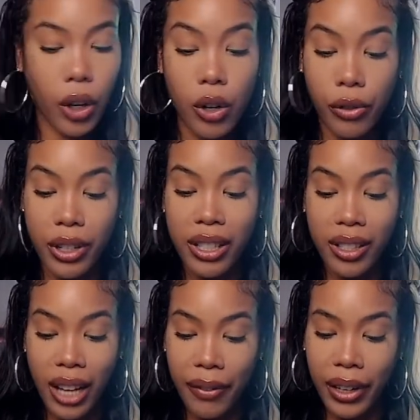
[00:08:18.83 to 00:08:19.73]
Over a
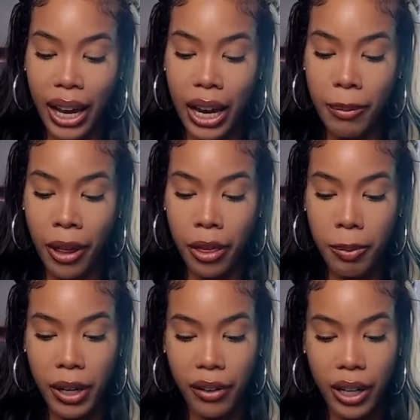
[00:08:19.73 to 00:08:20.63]
7-8
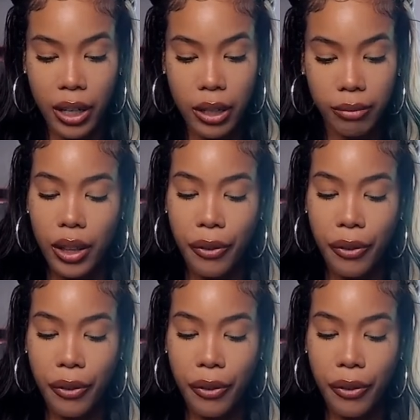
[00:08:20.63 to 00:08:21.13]
month period.